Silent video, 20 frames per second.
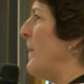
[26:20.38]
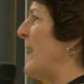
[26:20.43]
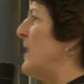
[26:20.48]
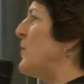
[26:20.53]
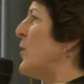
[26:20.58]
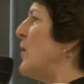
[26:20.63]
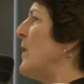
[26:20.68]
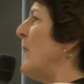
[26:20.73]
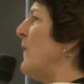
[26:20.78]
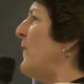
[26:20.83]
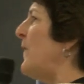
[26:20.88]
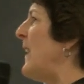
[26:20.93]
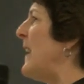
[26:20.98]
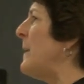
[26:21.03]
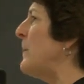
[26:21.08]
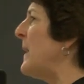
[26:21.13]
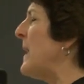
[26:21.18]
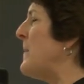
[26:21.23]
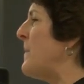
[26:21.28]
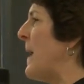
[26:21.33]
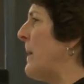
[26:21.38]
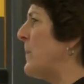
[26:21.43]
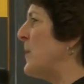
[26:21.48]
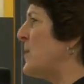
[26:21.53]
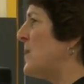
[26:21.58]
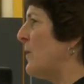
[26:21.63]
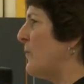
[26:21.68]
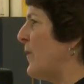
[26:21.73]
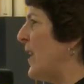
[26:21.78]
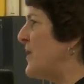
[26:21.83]
Make sure your family
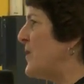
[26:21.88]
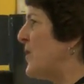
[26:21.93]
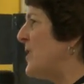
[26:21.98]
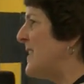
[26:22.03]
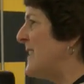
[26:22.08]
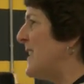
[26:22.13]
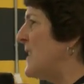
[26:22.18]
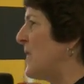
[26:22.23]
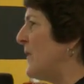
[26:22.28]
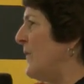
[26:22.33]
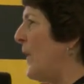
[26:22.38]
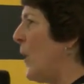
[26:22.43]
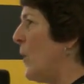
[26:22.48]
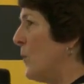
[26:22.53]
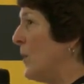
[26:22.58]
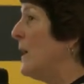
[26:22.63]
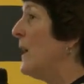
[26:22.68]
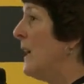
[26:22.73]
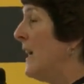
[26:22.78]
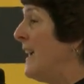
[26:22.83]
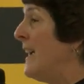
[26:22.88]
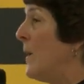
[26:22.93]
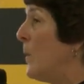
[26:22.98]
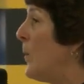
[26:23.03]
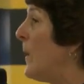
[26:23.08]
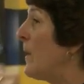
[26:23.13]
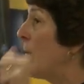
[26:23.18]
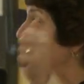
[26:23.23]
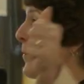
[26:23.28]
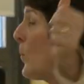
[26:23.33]
members are registered to vote.
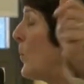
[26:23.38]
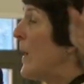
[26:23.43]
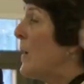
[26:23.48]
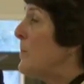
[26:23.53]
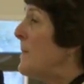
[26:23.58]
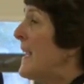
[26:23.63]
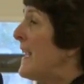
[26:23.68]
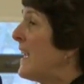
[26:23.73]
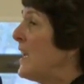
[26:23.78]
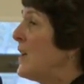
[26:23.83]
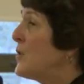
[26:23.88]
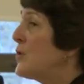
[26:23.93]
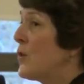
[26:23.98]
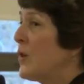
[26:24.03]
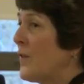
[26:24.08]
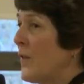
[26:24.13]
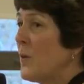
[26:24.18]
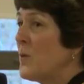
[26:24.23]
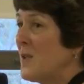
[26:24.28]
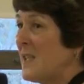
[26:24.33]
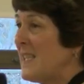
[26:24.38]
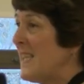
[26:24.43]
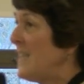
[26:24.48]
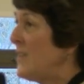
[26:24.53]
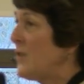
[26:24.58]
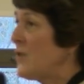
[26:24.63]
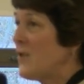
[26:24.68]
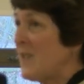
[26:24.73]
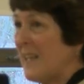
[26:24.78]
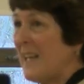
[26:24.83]
We're, we're making sure those
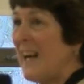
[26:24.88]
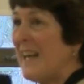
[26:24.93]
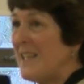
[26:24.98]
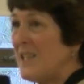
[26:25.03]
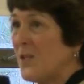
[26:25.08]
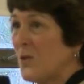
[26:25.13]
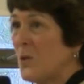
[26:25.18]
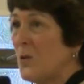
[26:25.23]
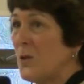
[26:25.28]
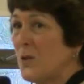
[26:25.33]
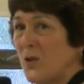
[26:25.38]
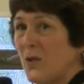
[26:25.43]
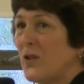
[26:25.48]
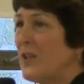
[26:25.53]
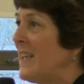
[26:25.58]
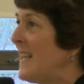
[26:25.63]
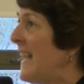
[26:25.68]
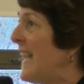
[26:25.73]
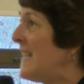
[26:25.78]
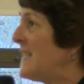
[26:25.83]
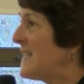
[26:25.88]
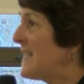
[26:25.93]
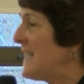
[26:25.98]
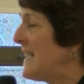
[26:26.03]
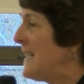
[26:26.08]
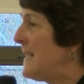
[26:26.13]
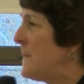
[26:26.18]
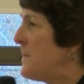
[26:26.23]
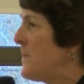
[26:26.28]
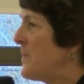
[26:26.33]
seniors at high school turning
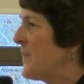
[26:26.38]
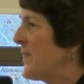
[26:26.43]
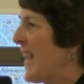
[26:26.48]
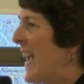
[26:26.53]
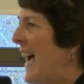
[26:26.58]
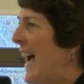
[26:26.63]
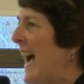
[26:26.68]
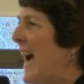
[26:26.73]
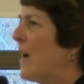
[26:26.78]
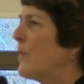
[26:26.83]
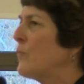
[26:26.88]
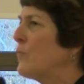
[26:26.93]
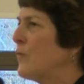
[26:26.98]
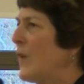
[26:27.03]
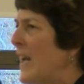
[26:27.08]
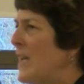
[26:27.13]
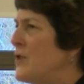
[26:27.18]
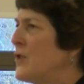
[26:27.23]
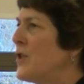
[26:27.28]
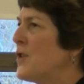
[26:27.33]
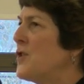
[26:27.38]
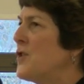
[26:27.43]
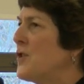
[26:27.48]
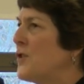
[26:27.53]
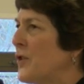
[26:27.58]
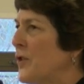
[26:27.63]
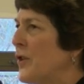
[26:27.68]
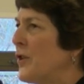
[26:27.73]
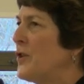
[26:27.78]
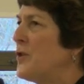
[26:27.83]
18 are
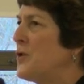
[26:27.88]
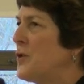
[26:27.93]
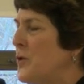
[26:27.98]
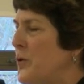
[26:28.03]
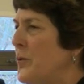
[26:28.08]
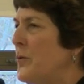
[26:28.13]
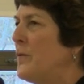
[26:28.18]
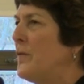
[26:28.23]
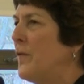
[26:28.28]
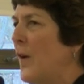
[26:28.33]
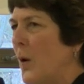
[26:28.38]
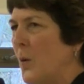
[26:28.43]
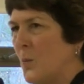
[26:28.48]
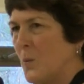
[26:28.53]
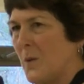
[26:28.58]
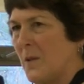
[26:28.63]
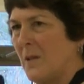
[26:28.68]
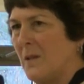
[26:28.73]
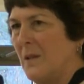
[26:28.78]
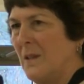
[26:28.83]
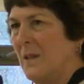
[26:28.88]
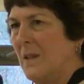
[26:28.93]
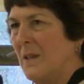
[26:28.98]
registered to vote